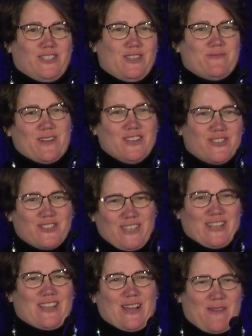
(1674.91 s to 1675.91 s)
super
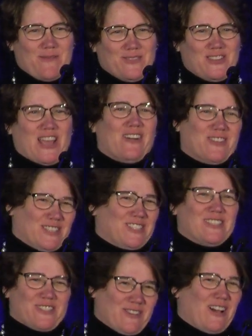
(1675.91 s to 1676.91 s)
interested can come up and chat with
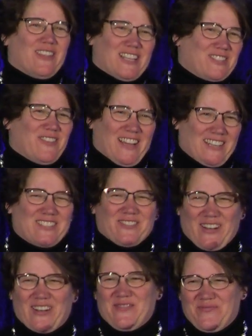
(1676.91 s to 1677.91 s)
us as well. That's fine as
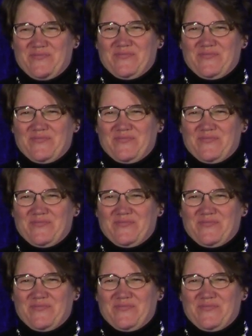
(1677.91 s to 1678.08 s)
well.